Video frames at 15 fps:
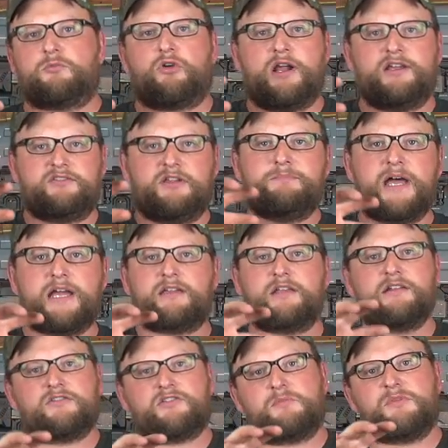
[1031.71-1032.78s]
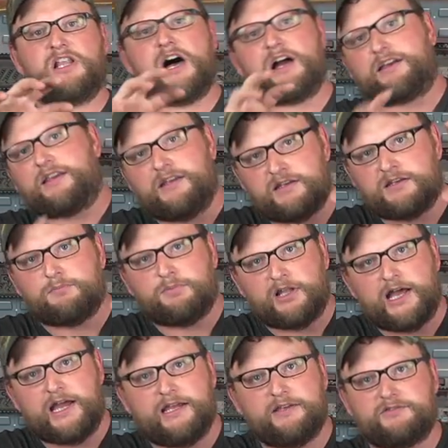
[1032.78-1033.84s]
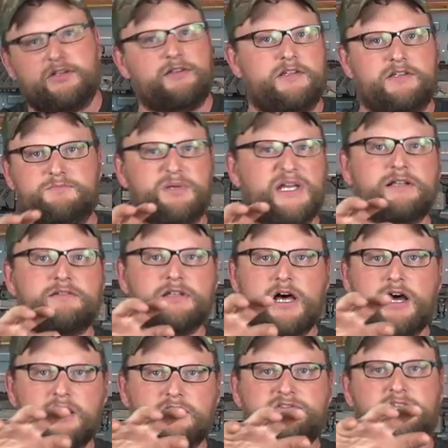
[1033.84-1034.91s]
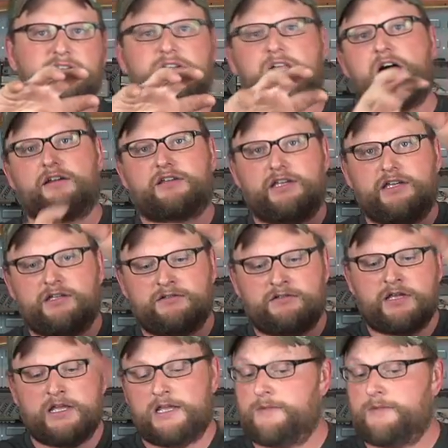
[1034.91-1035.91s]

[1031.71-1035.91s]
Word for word: crazy mechanism locking into place and these big lugs that lock in,